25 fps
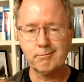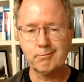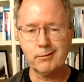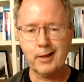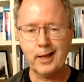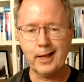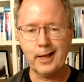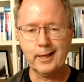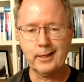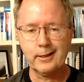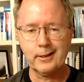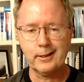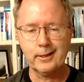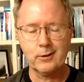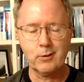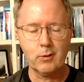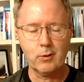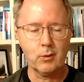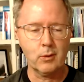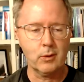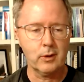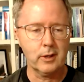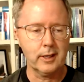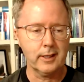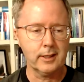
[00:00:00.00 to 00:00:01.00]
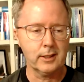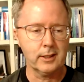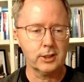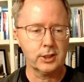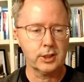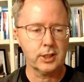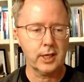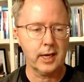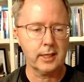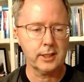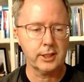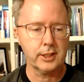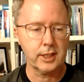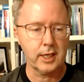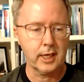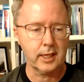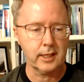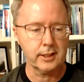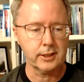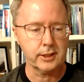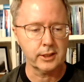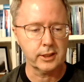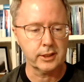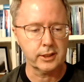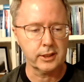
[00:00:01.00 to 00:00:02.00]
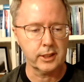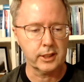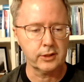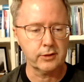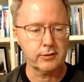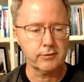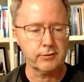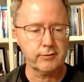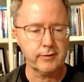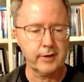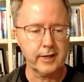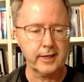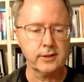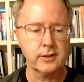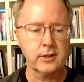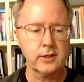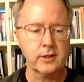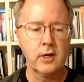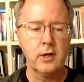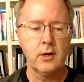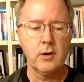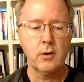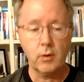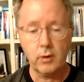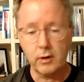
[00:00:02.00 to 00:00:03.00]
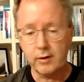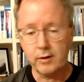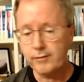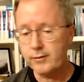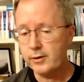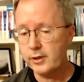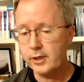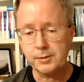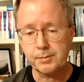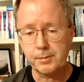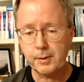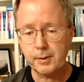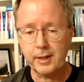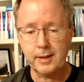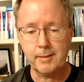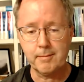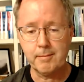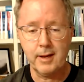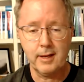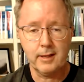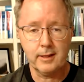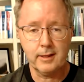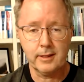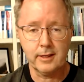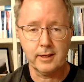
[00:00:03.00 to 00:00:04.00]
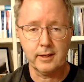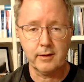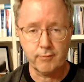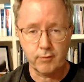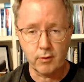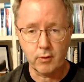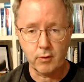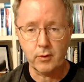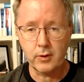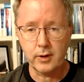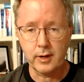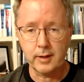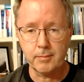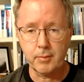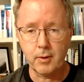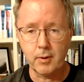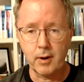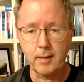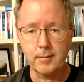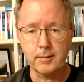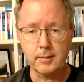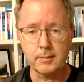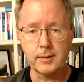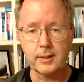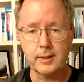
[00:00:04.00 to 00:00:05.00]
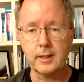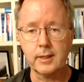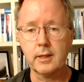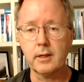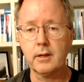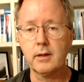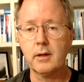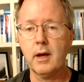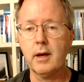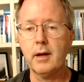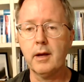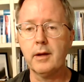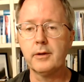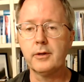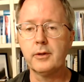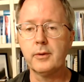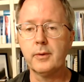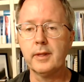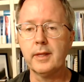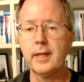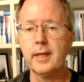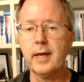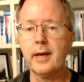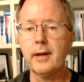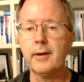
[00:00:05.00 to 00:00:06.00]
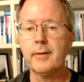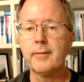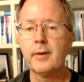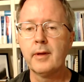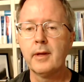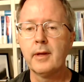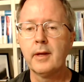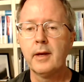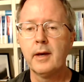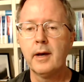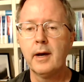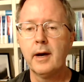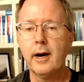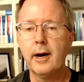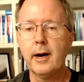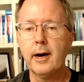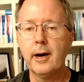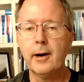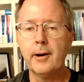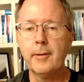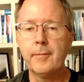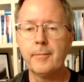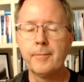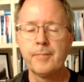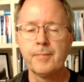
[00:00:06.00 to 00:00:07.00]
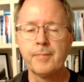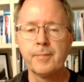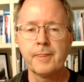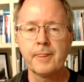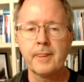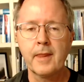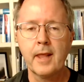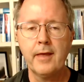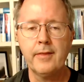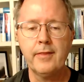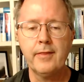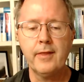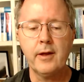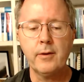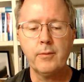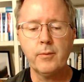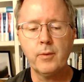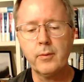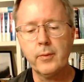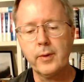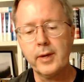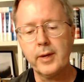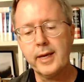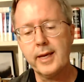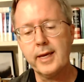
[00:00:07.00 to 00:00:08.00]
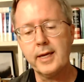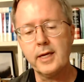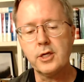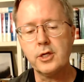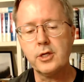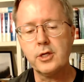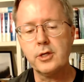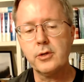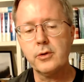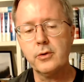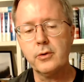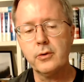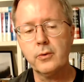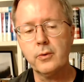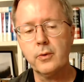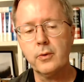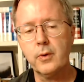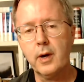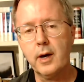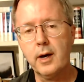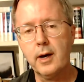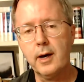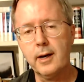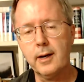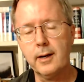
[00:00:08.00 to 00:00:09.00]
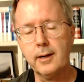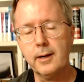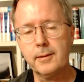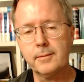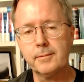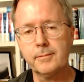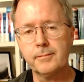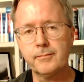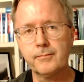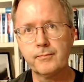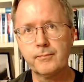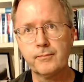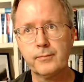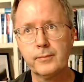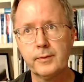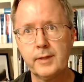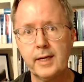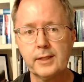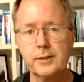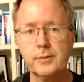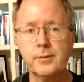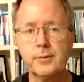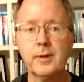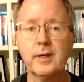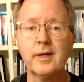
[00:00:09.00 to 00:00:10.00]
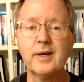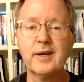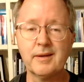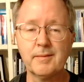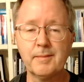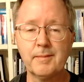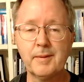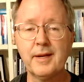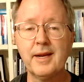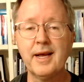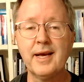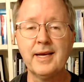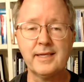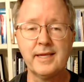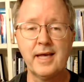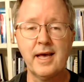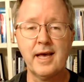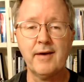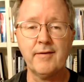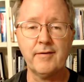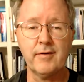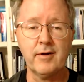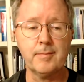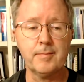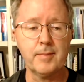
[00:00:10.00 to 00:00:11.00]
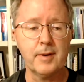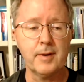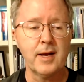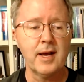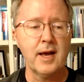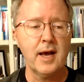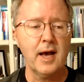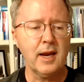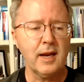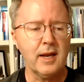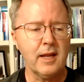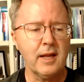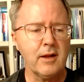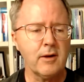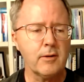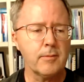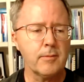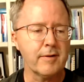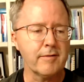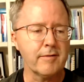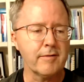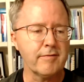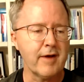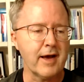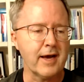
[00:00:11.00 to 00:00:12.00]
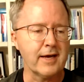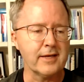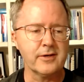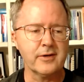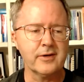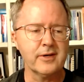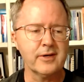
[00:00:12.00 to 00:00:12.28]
likely chording challenges that you'll face, or if you're just playing melody, you've already probably doing that. And then when we get to next week, it'd be nice to have it up a little bit faster.